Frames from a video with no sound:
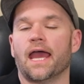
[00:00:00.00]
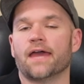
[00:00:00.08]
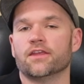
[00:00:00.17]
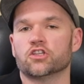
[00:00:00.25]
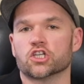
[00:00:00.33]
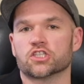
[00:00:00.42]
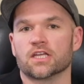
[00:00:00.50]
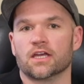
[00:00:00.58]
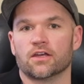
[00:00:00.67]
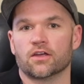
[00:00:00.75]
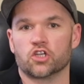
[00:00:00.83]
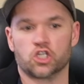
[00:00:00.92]
and then just
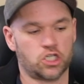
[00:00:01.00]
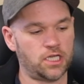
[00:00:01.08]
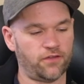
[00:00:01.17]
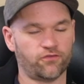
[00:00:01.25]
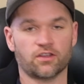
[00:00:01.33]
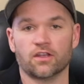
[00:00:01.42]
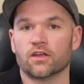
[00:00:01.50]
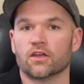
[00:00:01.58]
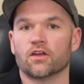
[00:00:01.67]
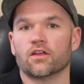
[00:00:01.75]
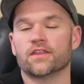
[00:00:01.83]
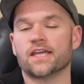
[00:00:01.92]
shift
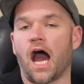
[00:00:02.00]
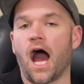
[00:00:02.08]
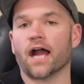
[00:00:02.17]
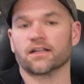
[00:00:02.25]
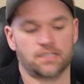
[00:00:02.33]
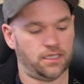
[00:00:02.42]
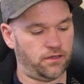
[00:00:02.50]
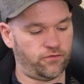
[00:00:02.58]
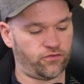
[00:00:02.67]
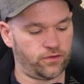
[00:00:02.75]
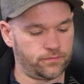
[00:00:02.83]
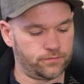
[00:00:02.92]
the octave.